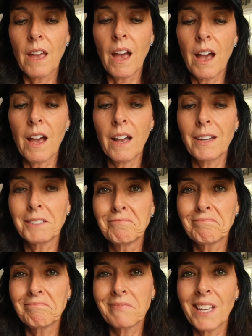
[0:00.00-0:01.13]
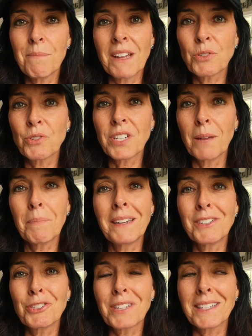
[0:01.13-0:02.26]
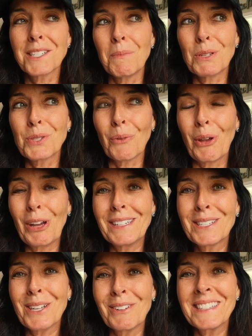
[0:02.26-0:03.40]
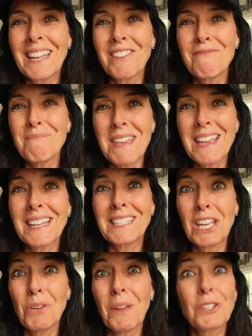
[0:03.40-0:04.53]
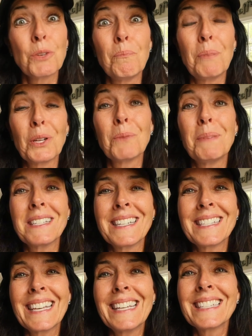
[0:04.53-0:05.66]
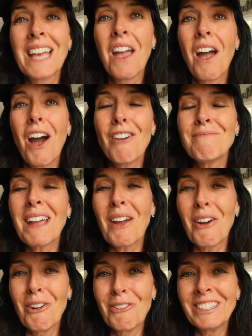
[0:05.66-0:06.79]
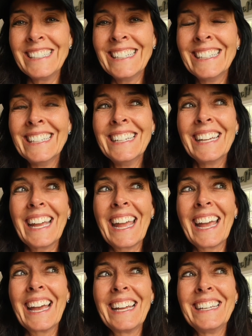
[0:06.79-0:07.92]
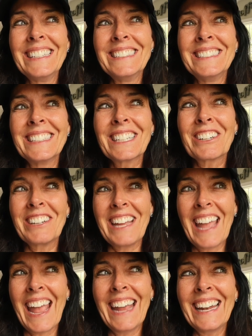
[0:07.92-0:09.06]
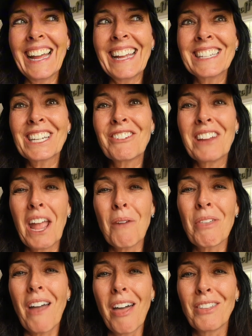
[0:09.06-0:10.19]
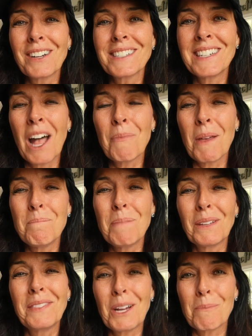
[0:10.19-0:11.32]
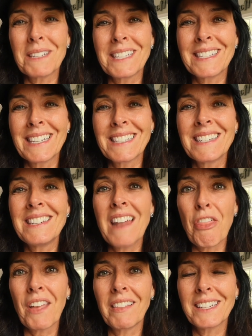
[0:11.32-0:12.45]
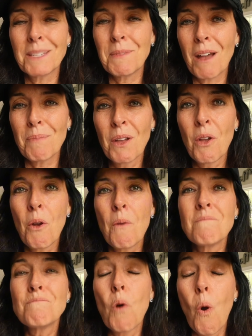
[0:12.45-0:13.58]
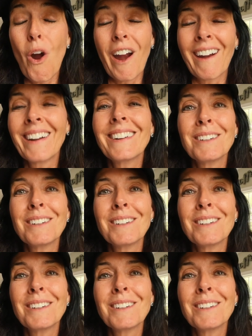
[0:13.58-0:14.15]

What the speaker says: and mentorship, and it just gets to be so good. So instead of me continuing to build businesses of my own and create, I get to create with others and help them build their businesses, and nothing lights me up more